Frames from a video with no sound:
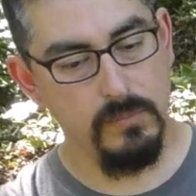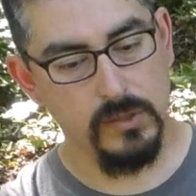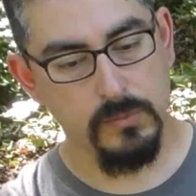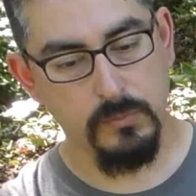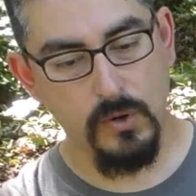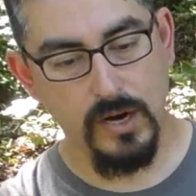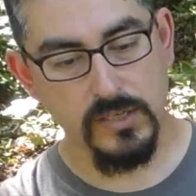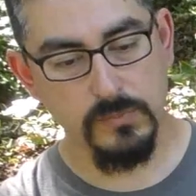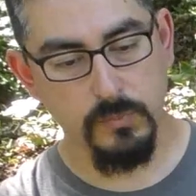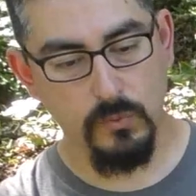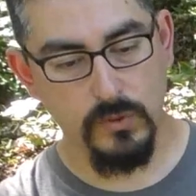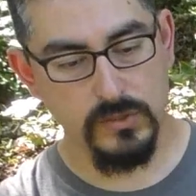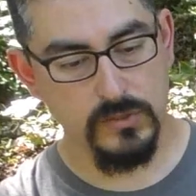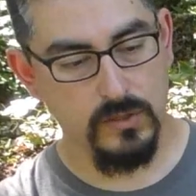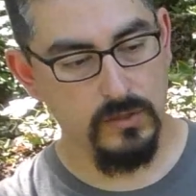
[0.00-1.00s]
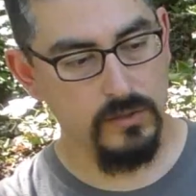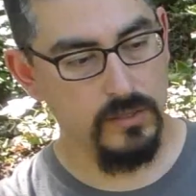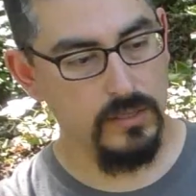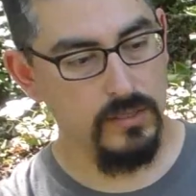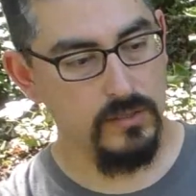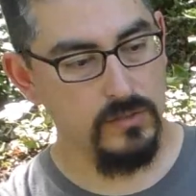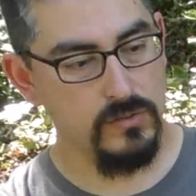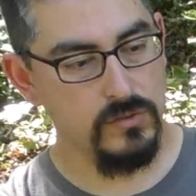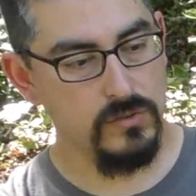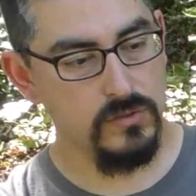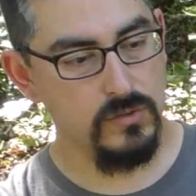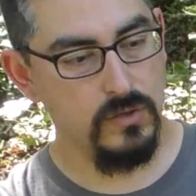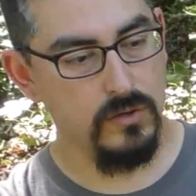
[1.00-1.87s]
but the price points on these